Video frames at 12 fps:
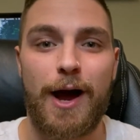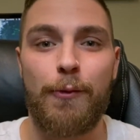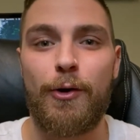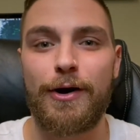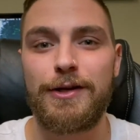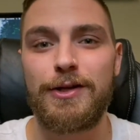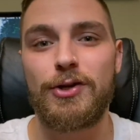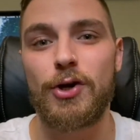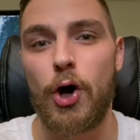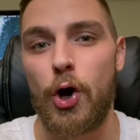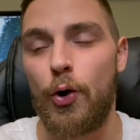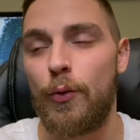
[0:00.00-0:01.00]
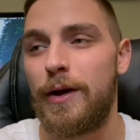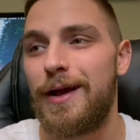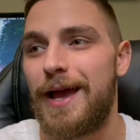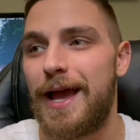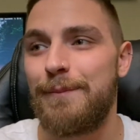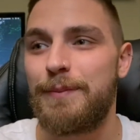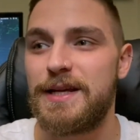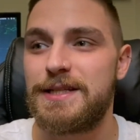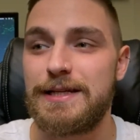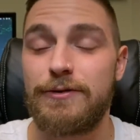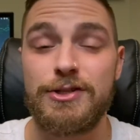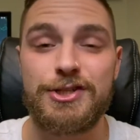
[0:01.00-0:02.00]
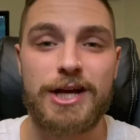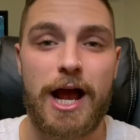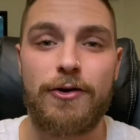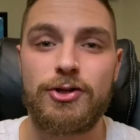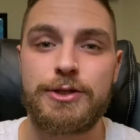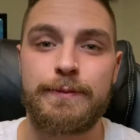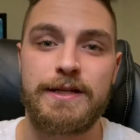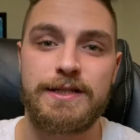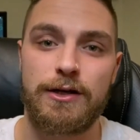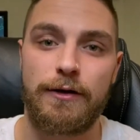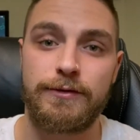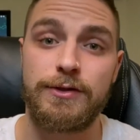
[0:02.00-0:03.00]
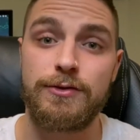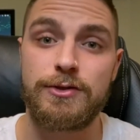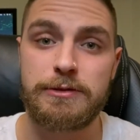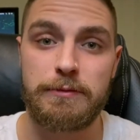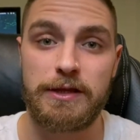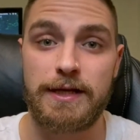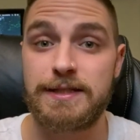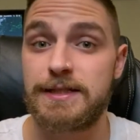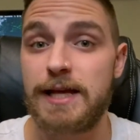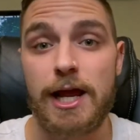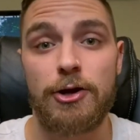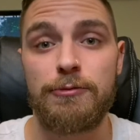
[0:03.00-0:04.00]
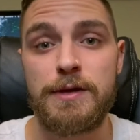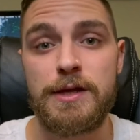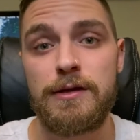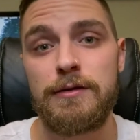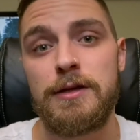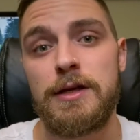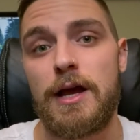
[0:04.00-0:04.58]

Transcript: I wanted to go and basically challenge myself to do something that scared me